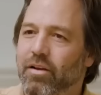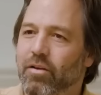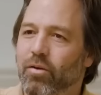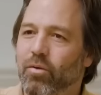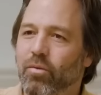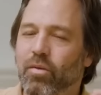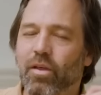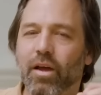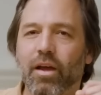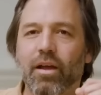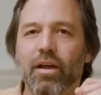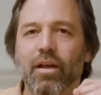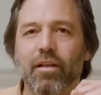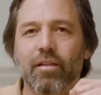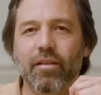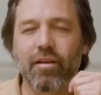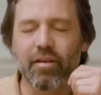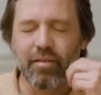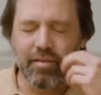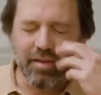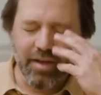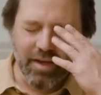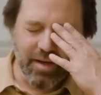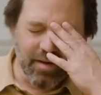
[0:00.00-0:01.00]
You know, that
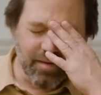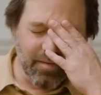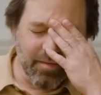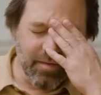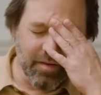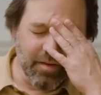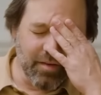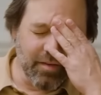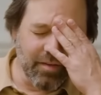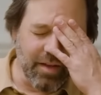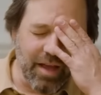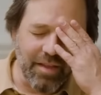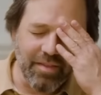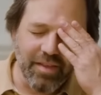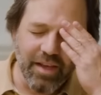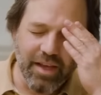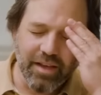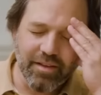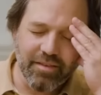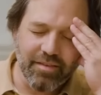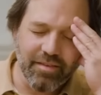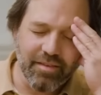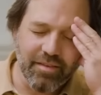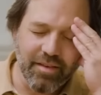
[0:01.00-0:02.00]
there's a, I
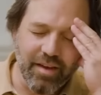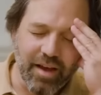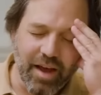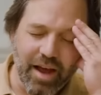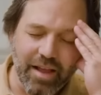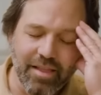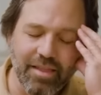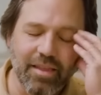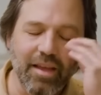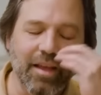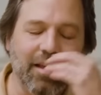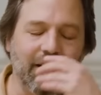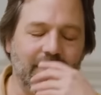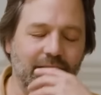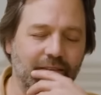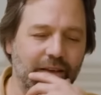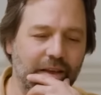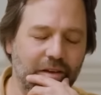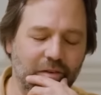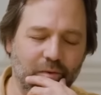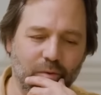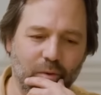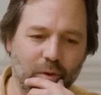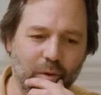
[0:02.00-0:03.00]
think it's, I think it's
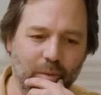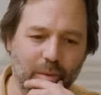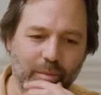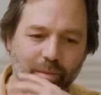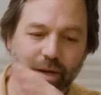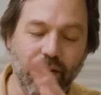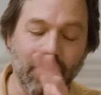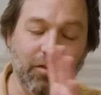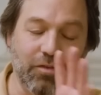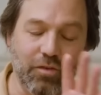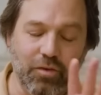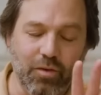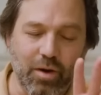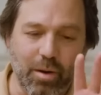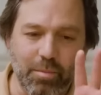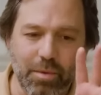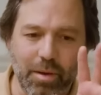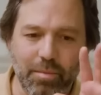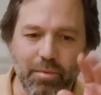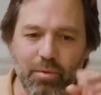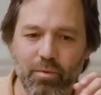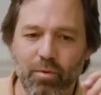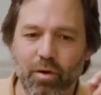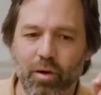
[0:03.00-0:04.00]
Saint Jerome, I'm not sure, I
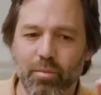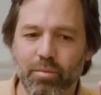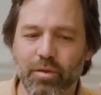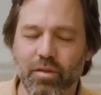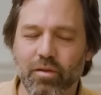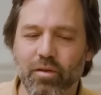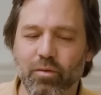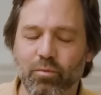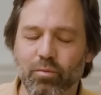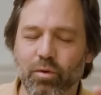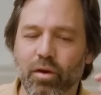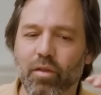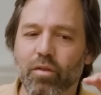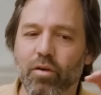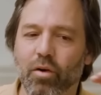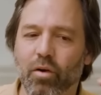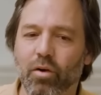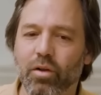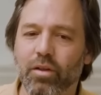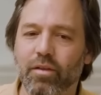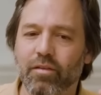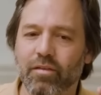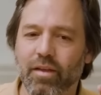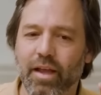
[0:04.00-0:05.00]
might be wrong, but there's one of the
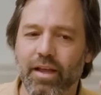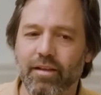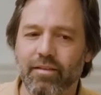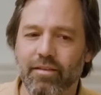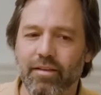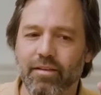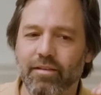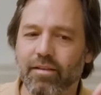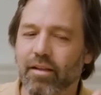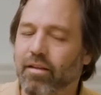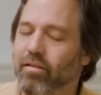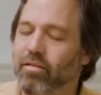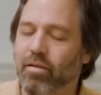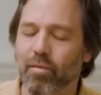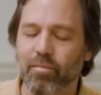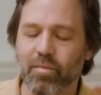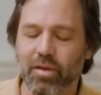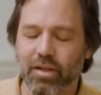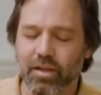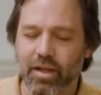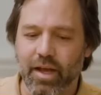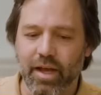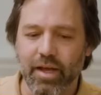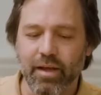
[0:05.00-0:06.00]
early saints that said
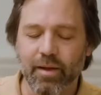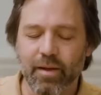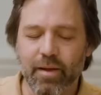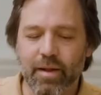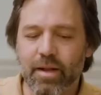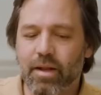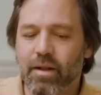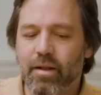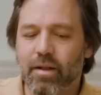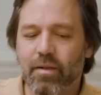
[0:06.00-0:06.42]
something like,